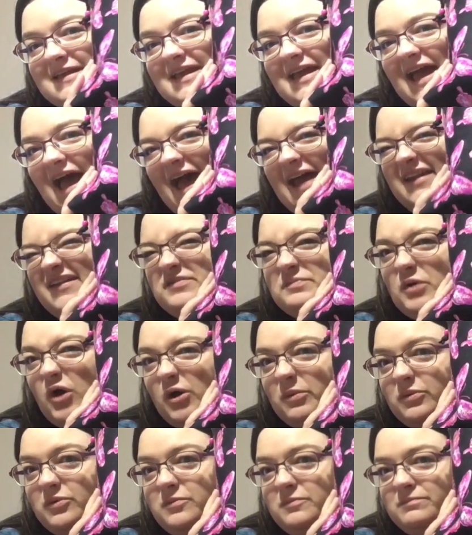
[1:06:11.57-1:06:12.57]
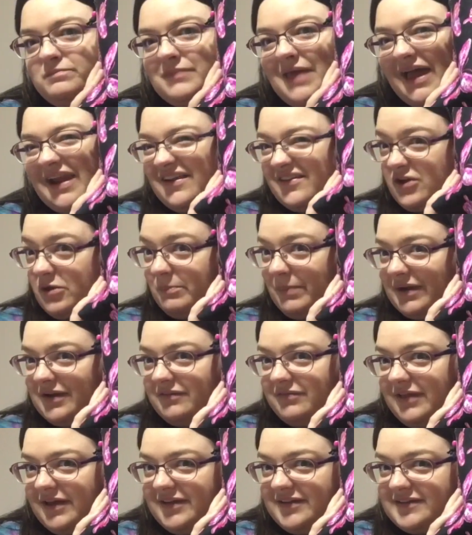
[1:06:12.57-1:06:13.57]
And it's purple and it's got
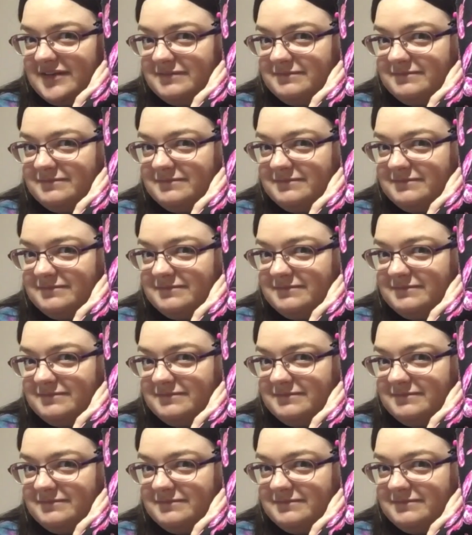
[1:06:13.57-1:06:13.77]
butterflies.